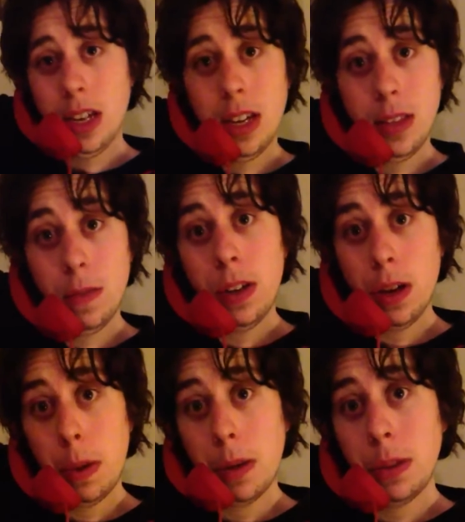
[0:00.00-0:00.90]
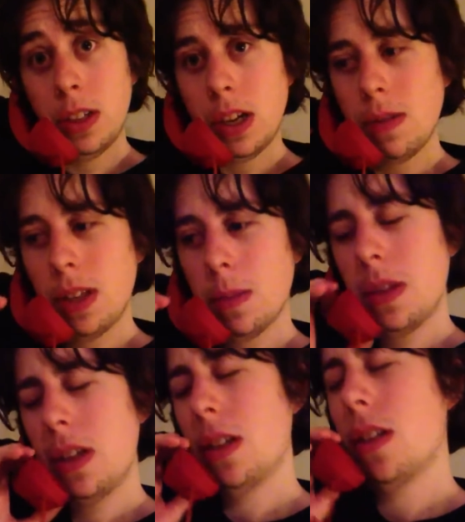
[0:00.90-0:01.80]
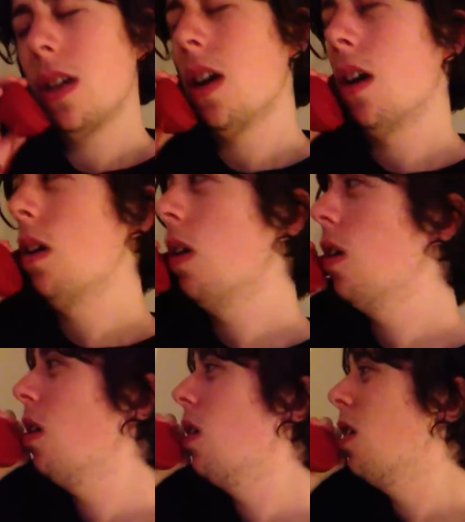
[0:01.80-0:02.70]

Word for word: get the video published and everything, but then just uh,